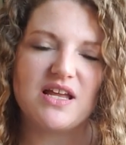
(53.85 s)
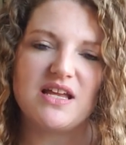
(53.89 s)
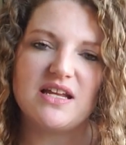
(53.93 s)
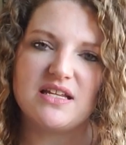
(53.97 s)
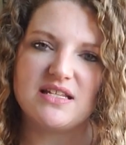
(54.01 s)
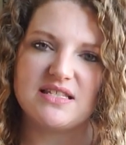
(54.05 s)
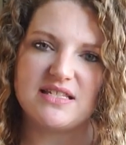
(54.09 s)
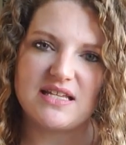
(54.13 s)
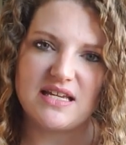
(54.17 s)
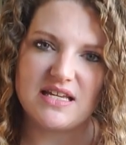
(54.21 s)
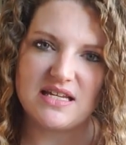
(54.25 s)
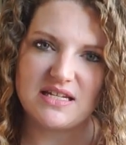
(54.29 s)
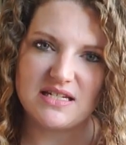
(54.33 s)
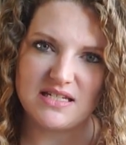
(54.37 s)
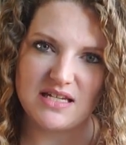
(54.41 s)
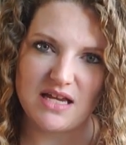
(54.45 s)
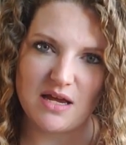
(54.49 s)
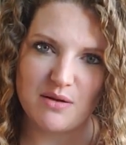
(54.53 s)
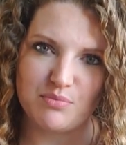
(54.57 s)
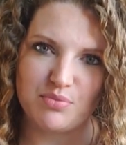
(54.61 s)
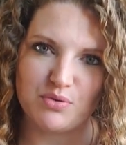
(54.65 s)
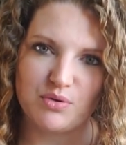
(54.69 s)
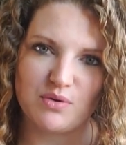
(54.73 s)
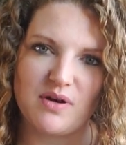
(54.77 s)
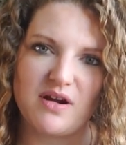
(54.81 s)
It is a
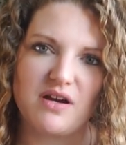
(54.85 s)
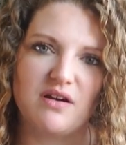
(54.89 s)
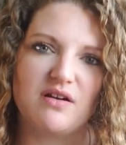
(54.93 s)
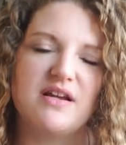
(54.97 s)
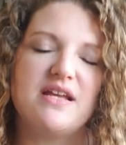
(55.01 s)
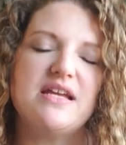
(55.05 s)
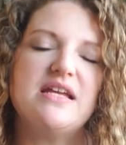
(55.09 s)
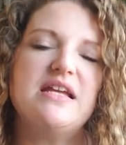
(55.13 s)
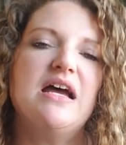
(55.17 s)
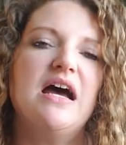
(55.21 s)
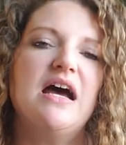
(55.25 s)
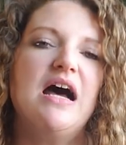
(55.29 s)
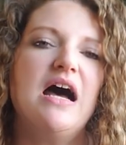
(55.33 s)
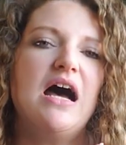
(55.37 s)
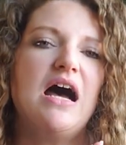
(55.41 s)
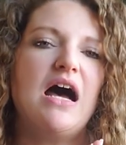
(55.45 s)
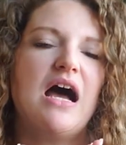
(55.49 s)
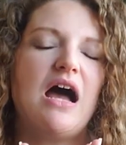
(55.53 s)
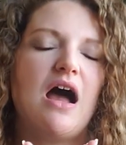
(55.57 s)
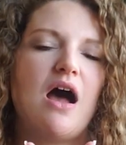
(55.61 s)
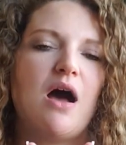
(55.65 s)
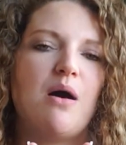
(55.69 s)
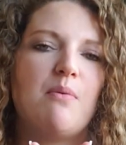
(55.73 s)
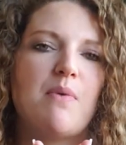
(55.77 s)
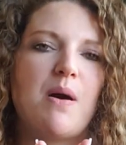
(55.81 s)
contemporary
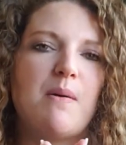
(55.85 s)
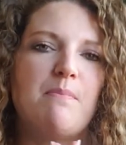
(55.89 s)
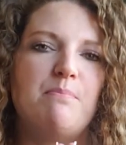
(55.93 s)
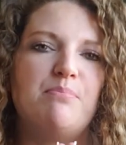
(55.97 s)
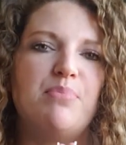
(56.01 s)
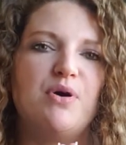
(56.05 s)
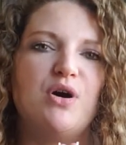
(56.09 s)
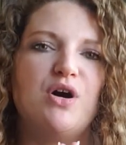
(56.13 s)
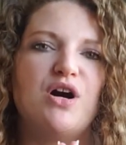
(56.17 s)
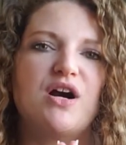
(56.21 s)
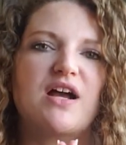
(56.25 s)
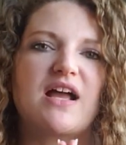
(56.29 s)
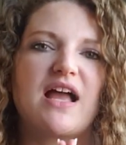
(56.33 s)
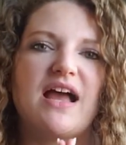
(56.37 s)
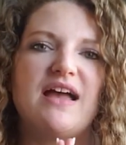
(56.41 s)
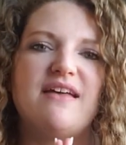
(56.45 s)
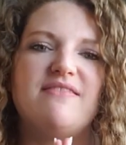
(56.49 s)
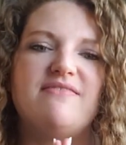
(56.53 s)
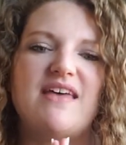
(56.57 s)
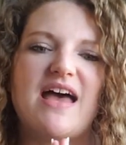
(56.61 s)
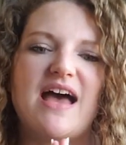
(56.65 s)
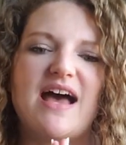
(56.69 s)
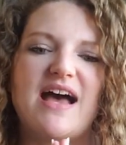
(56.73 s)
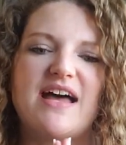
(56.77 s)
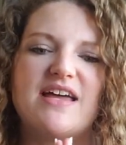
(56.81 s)
book
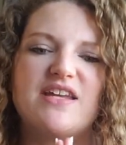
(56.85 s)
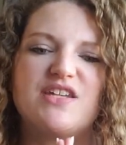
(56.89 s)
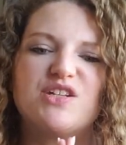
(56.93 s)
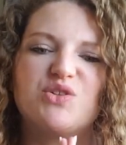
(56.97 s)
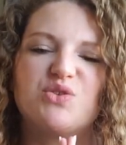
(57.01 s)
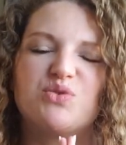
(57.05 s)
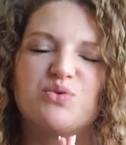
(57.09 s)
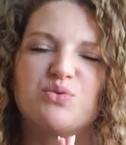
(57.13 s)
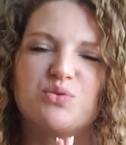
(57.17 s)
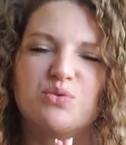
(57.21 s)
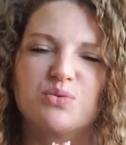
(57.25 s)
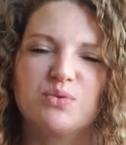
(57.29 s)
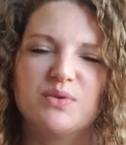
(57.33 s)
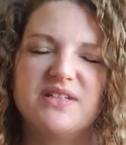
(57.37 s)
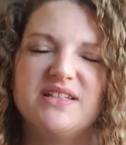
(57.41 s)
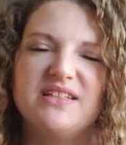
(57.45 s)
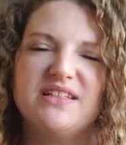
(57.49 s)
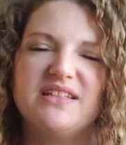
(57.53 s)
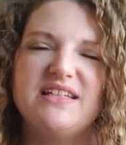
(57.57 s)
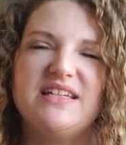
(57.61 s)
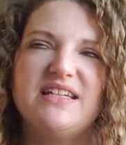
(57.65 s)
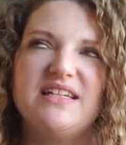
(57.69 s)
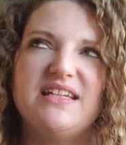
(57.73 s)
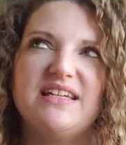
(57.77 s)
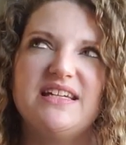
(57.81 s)
that
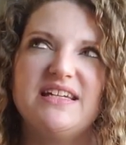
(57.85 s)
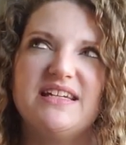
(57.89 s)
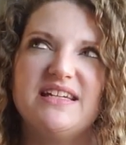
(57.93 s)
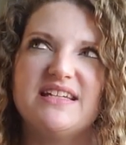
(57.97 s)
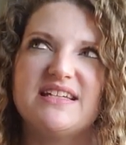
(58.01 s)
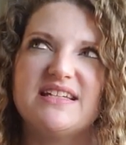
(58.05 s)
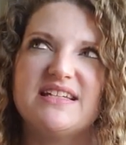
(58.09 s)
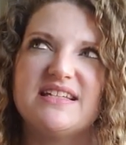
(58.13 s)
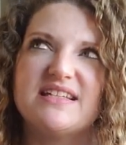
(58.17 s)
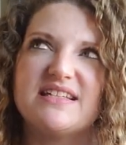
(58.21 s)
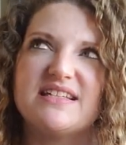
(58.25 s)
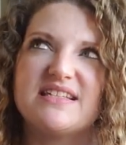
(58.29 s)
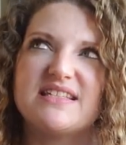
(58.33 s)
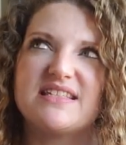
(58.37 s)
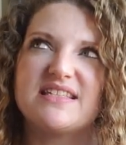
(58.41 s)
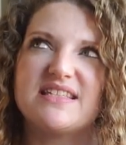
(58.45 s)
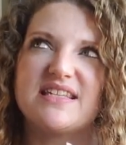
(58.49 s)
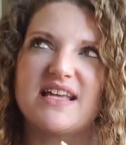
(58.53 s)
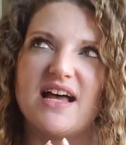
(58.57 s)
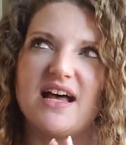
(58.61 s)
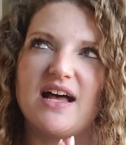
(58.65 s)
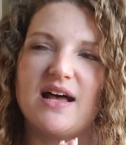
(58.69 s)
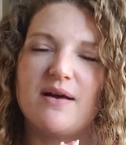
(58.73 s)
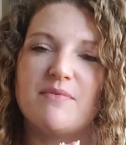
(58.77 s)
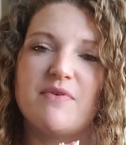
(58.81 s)
really is
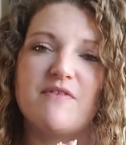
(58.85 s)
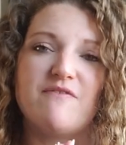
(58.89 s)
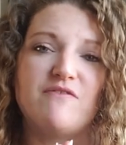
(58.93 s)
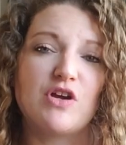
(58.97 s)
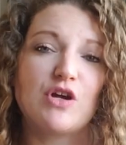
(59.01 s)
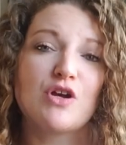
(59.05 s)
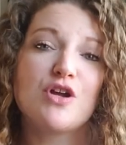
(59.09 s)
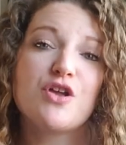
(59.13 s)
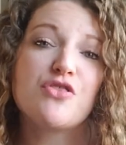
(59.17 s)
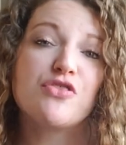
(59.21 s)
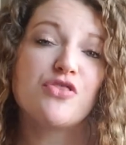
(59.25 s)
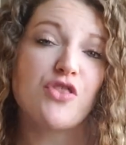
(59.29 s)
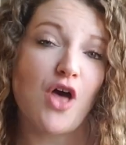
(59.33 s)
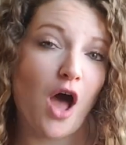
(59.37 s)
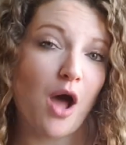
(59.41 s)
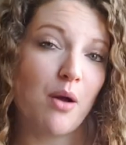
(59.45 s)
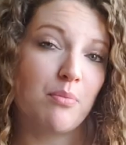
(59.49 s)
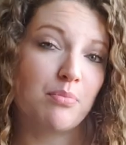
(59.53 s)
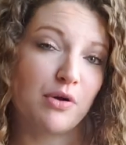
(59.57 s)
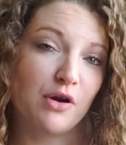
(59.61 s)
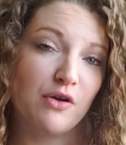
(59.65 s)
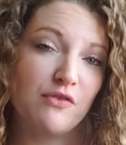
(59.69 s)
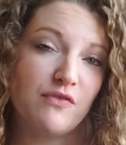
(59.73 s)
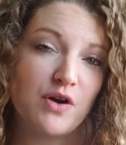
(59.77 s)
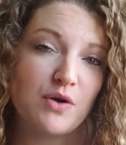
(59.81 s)
very
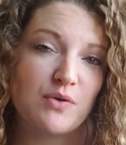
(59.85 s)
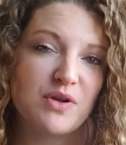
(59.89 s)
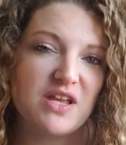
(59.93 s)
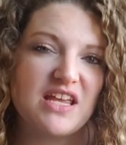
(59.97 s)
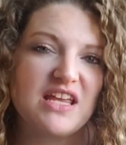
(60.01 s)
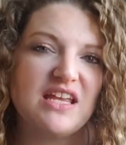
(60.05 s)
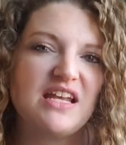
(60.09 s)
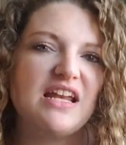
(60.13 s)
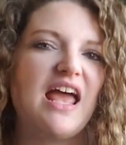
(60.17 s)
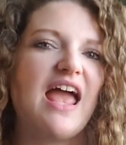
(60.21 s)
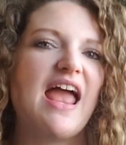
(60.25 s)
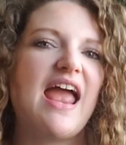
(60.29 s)
thought-provoking,